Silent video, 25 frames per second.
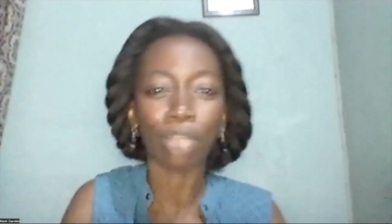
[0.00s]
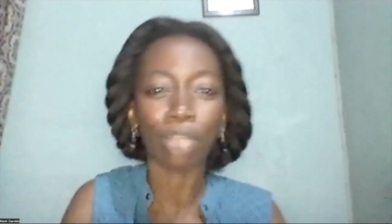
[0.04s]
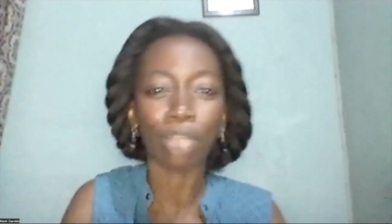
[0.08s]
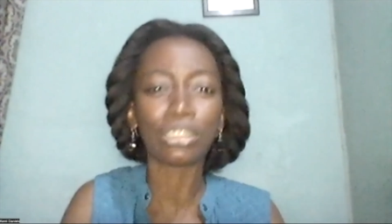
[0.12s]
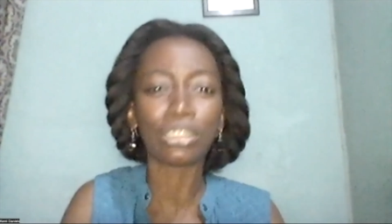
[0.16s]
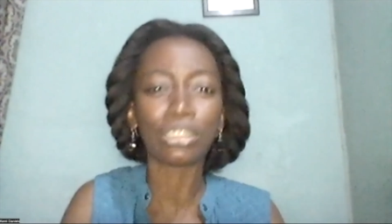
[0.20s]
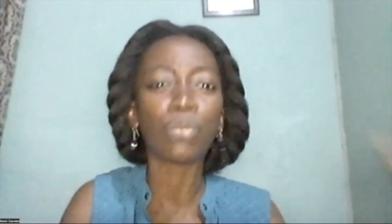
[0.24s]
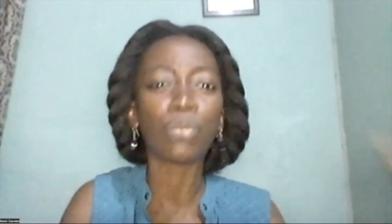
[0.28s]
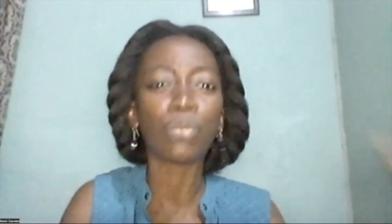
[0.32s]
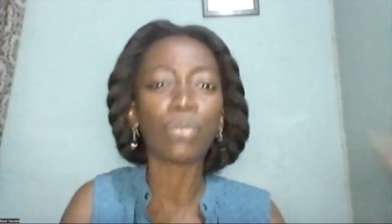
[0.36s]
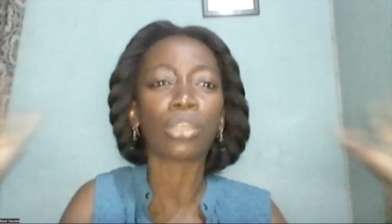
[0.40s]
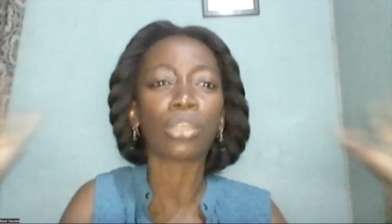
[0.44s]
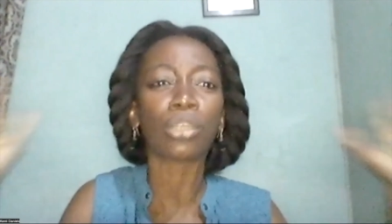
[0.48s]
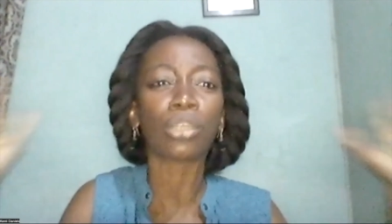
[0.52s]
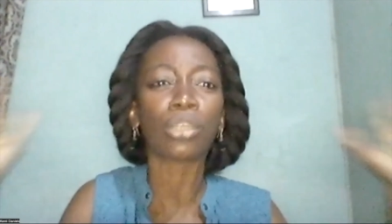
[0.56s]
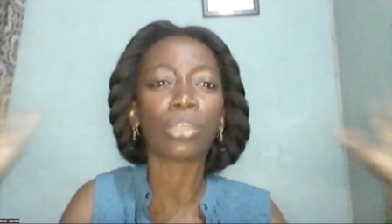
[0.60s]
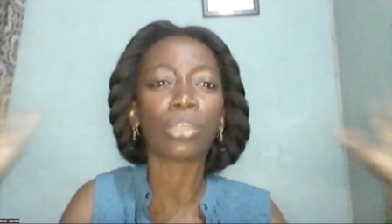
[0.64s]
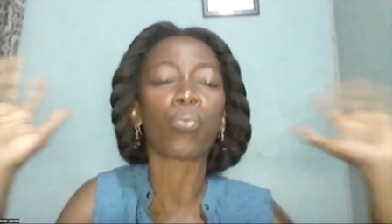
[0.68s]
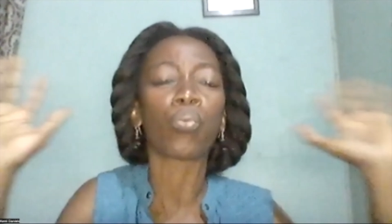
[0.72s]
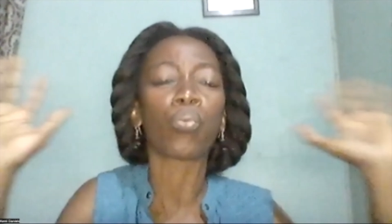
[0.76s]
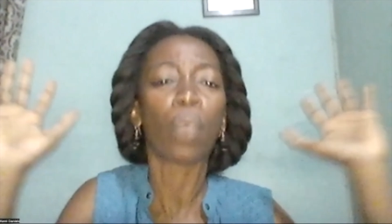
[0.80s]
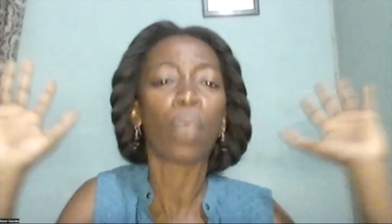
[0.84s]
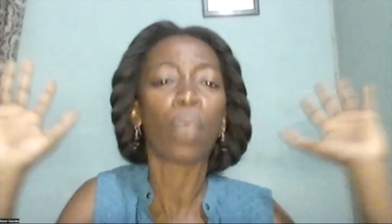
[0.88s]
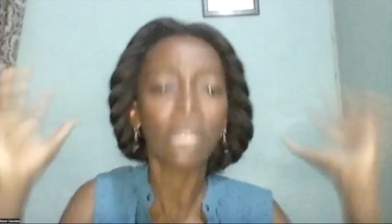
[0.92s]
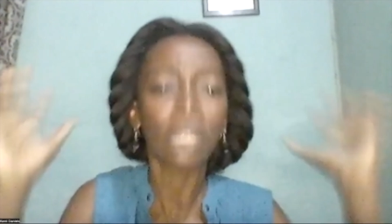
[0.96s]
see what
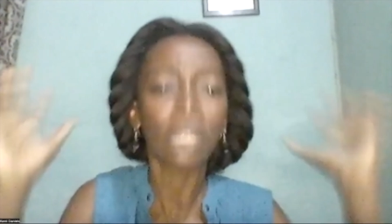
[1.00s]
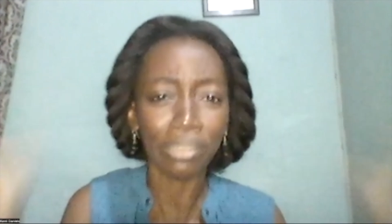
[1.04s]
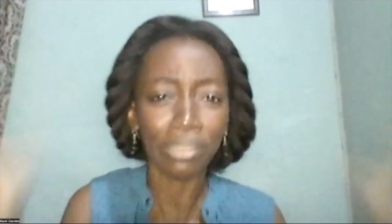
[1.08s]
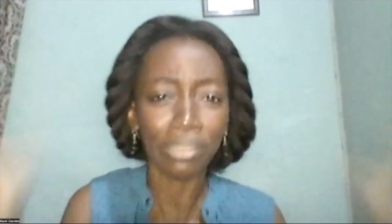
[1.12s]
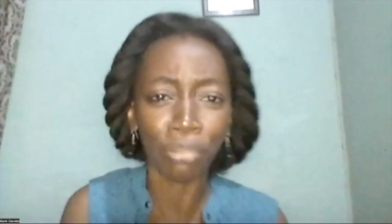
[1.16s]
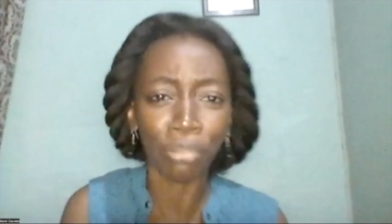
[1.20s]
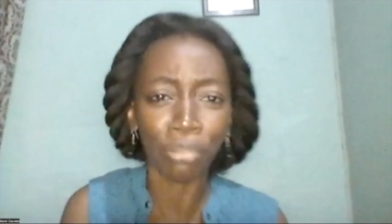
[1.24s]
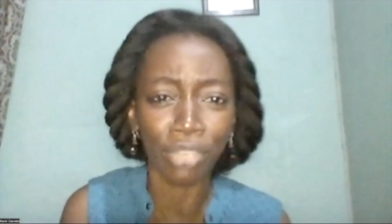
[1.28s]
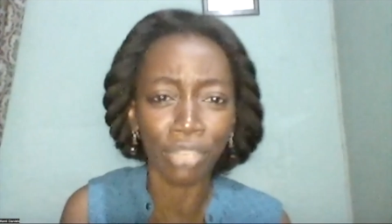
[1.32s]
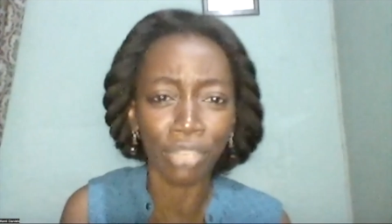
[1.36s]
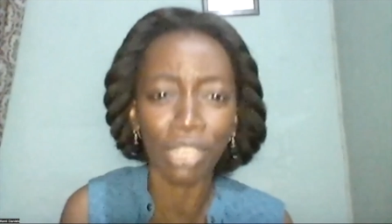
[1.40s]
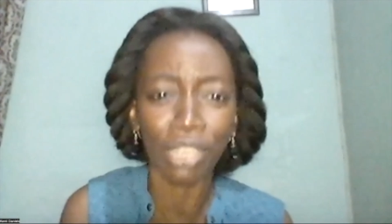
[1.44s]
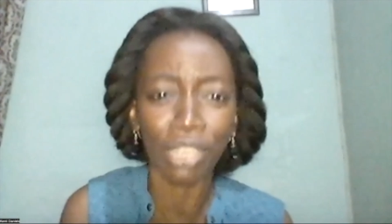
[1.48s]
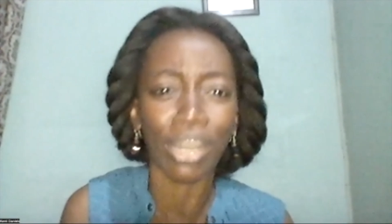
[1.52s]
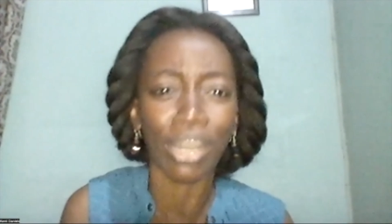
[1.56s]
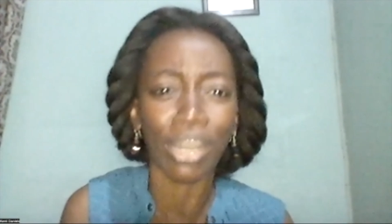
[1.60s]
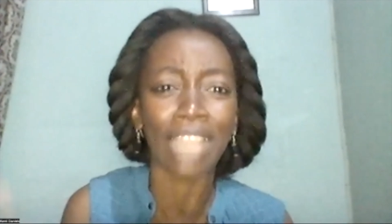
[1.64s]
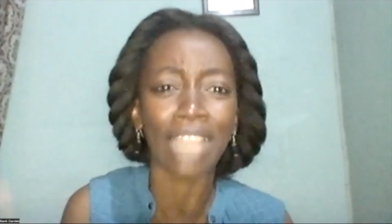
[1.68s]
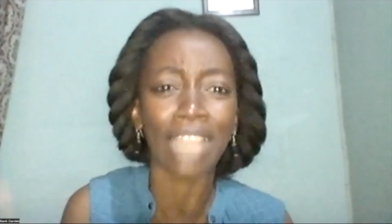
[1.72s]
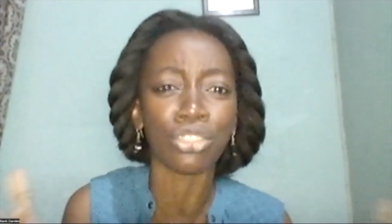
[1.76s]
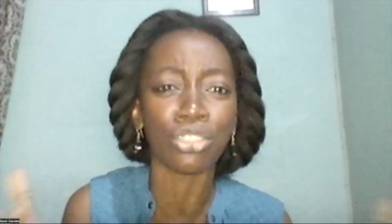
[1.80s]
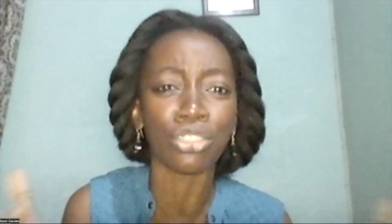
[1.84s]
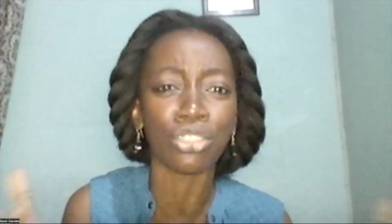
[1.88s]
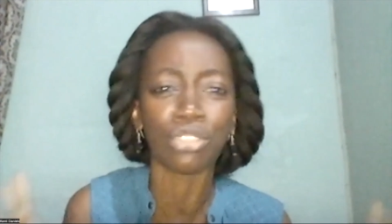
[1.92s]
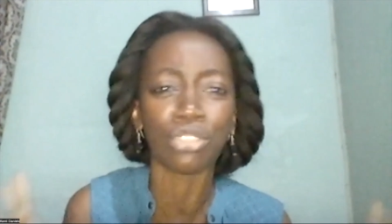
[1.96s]
wonderful thing God
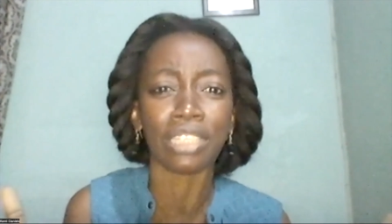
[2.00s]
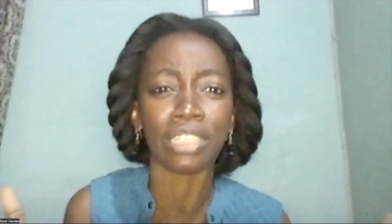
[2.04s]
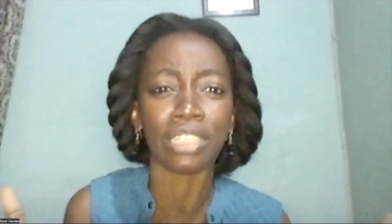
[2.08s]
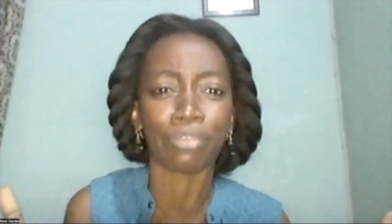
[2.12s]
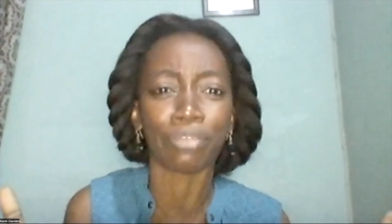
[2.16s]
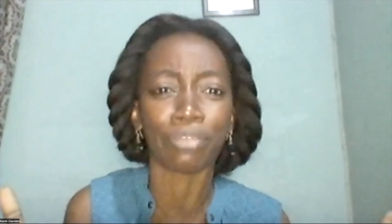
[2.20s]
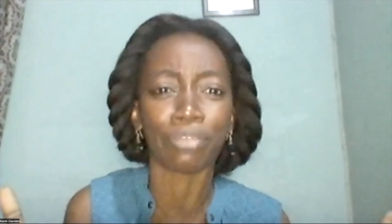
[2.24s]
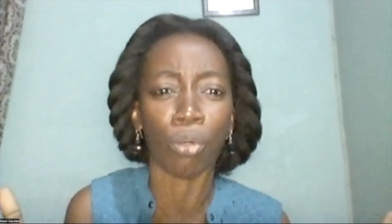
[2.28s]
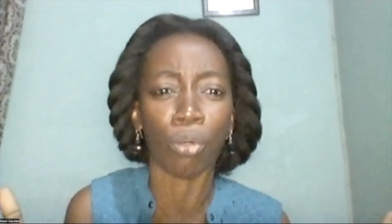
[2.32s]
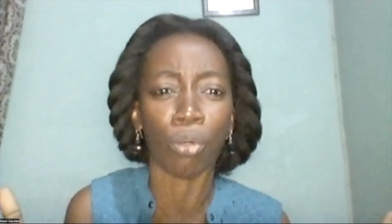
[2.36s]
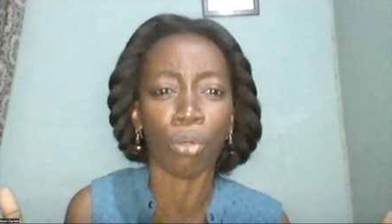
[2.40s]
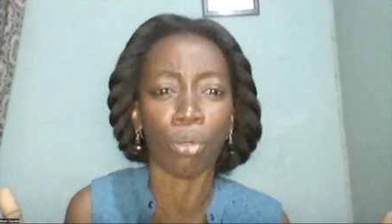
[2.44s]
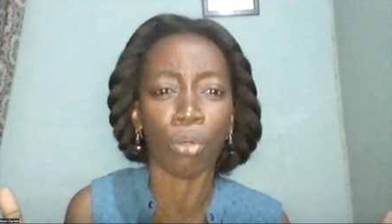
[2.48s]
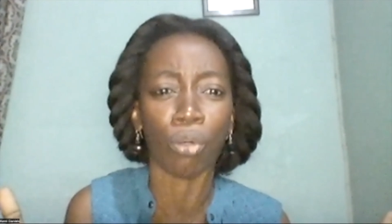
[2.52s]
has used this for.